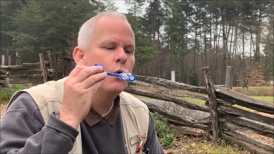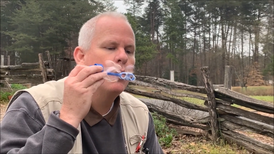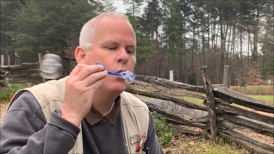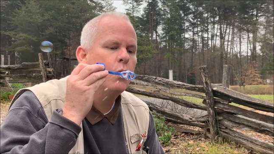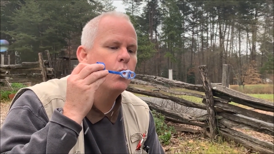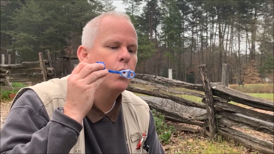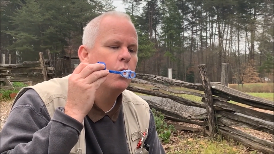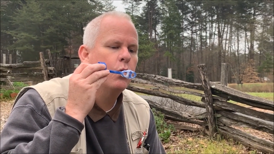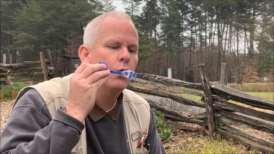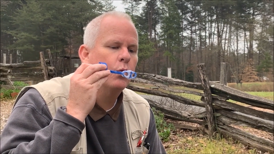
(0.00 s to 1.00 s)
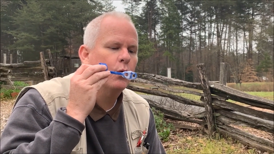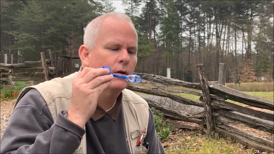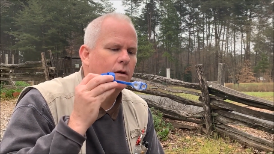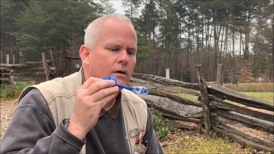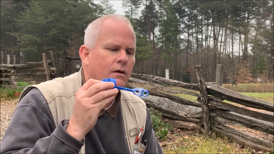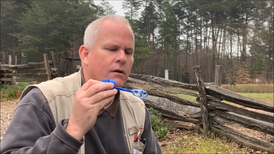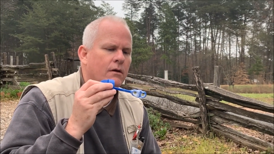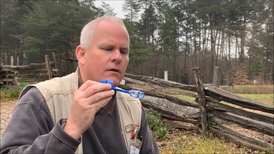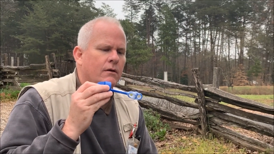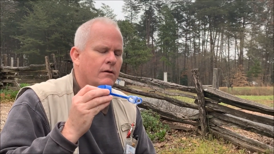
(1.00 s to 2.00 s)

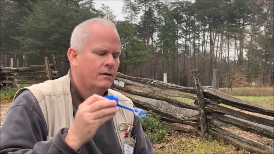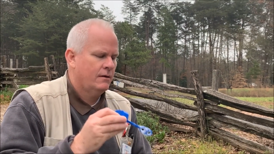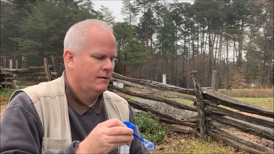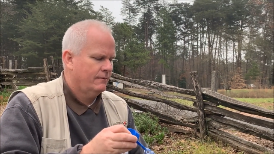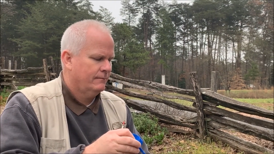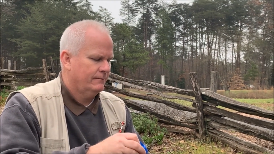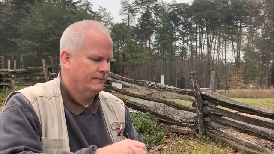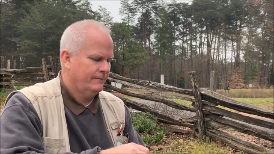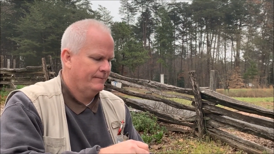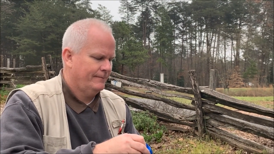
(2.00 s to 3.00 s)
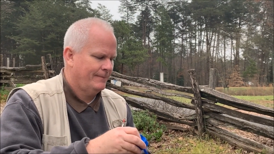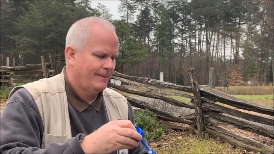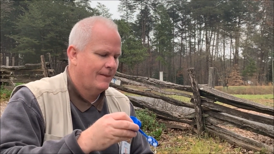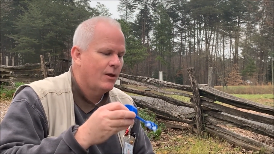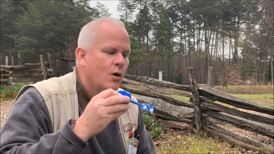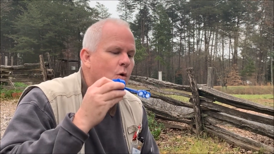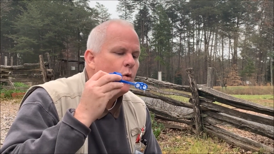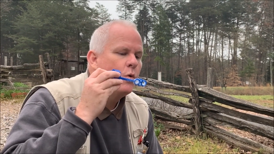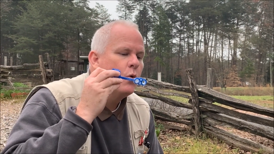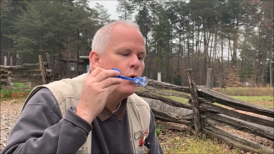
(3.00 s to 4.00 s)

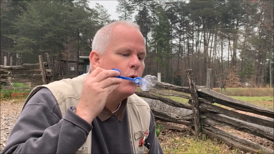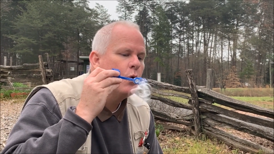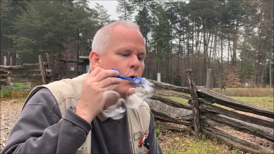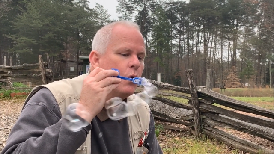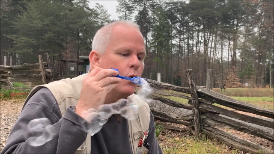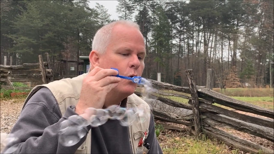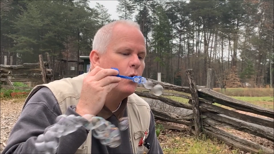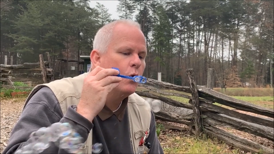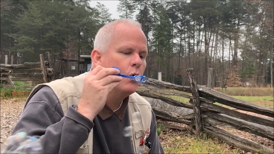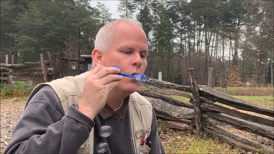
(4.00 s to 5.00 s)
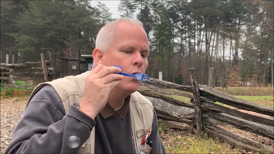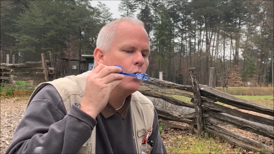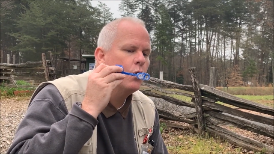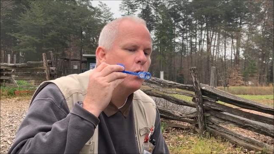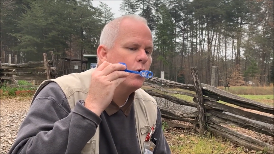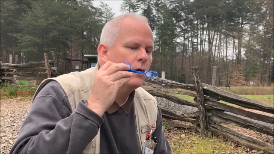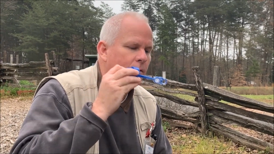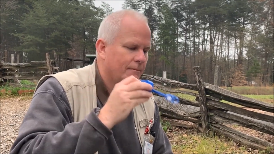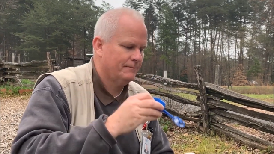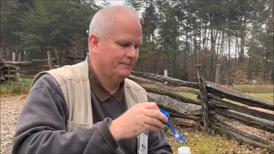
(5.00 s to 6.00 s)

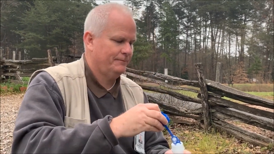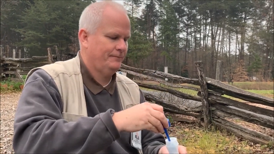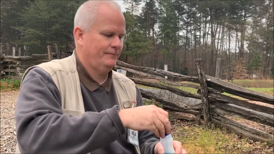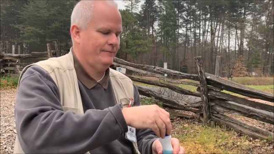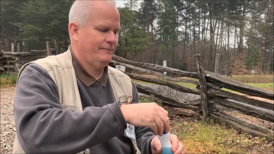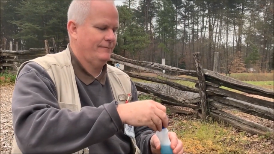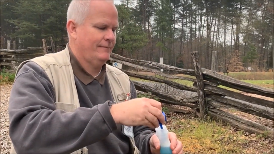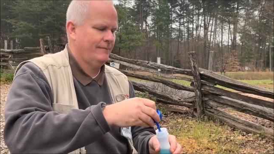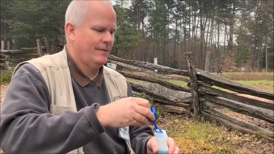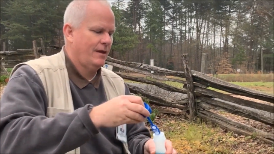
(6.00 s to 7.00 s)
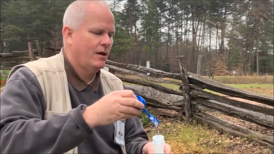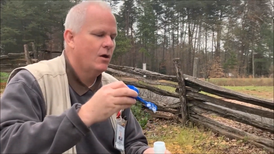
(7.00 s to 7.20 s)
Nobody speaks.